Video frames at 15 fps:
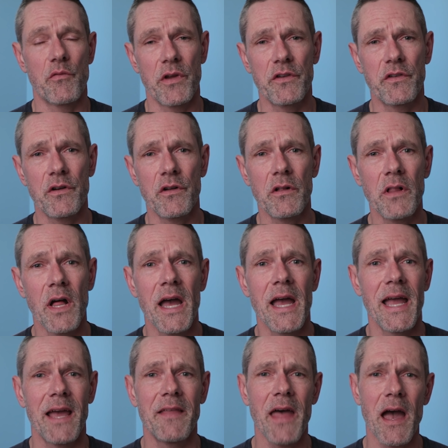original,
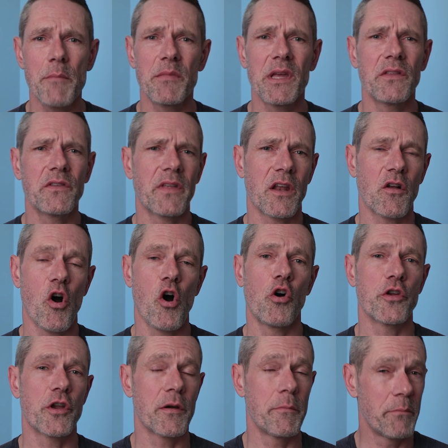and that means that
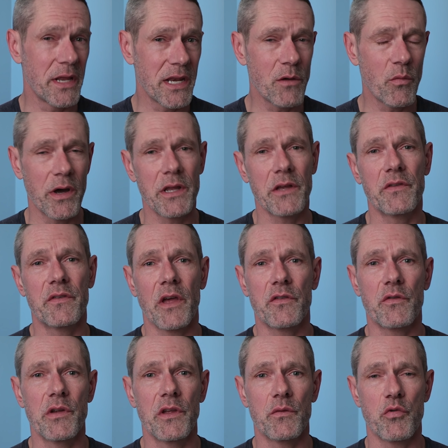all your Mini 1
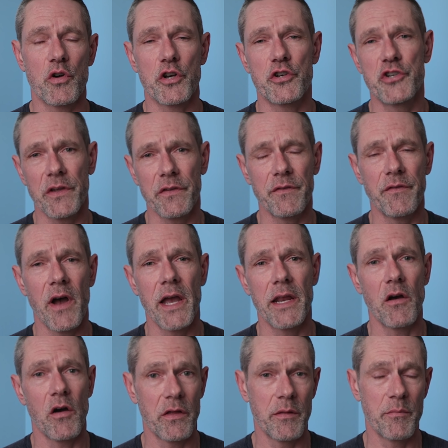accessories work just
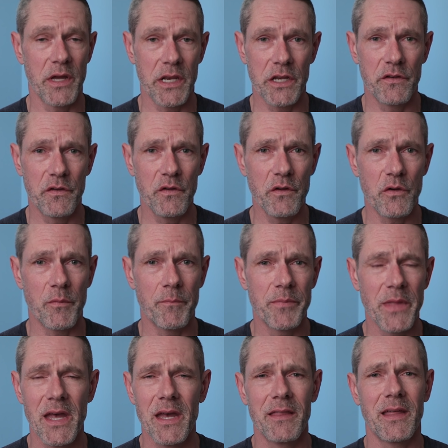fine on the Mini 2.
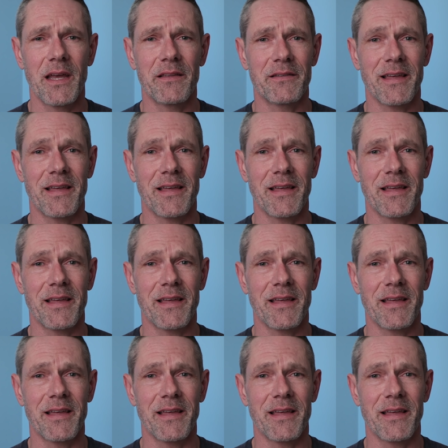Things